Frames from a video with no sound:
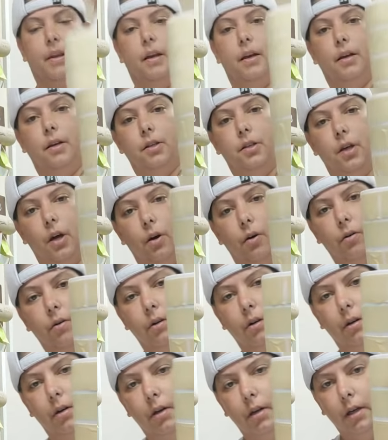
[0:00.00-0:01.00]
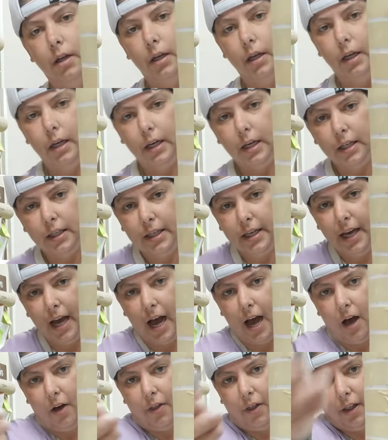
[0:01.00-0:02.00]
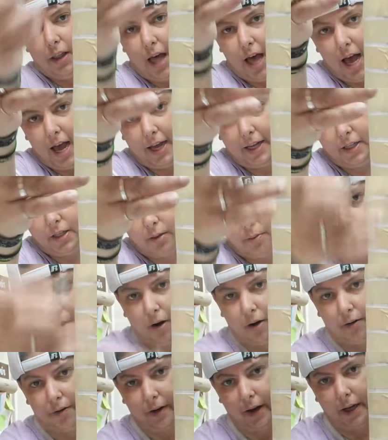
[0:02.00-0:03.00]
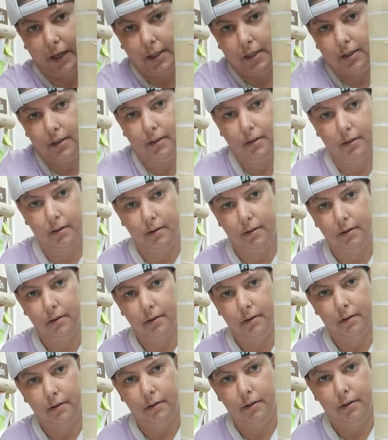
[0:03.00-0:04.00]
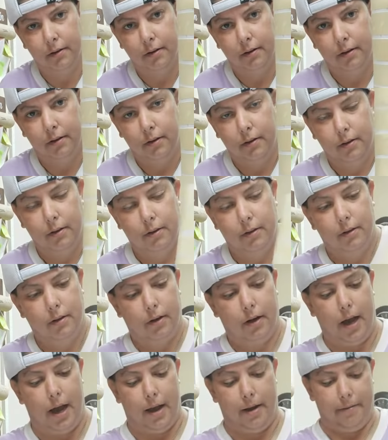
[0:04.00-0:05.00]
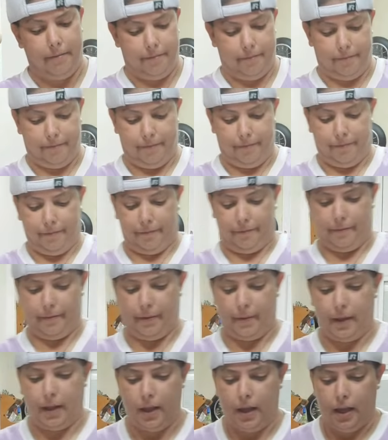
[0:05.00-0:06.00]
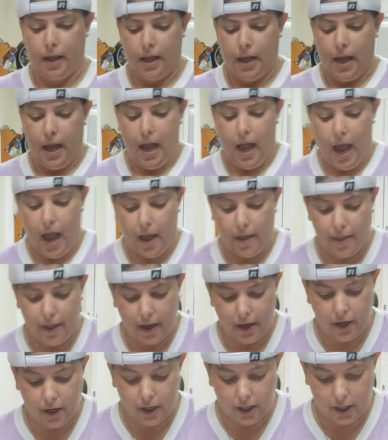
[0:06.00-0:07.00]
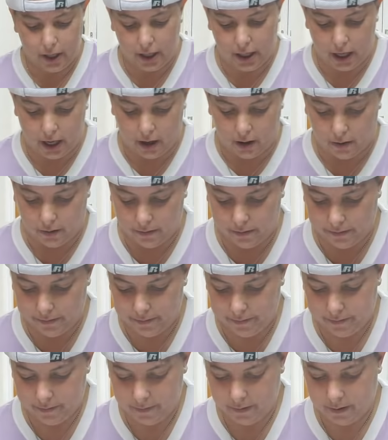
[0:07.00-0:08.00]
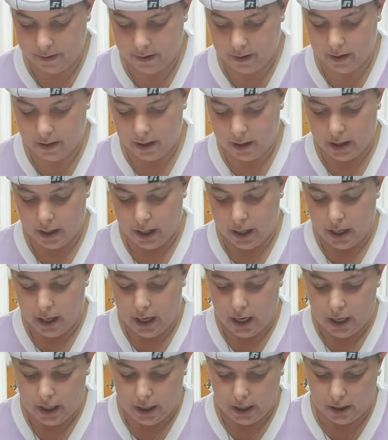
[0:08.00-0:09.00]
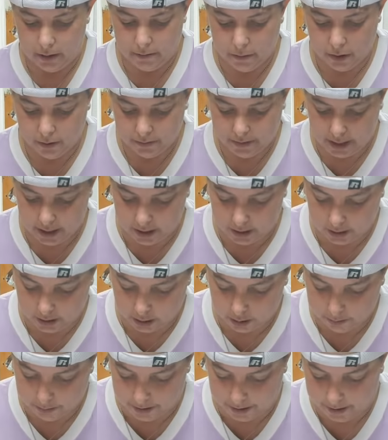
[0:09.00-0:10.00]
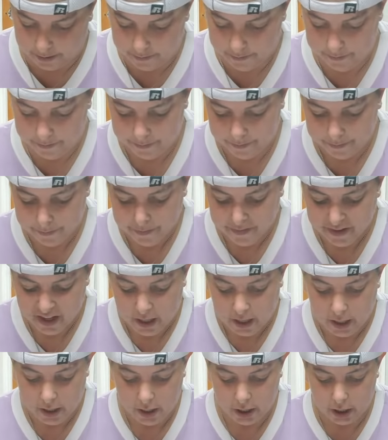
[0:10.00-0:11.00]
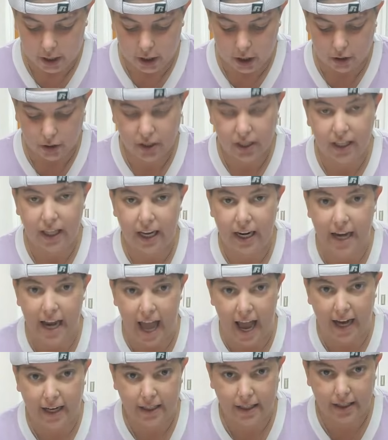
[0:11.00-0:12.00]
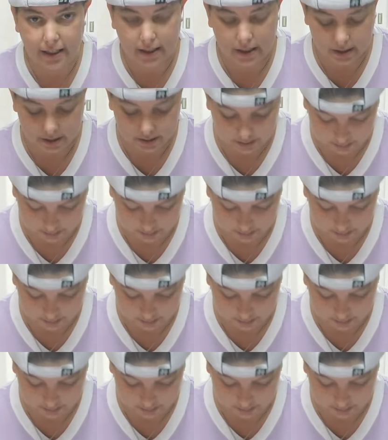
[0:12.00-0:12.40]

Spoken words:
so see how the lines are perfect, okay? And then you're going to go, you're going to move down a little bit, you're going to go to the next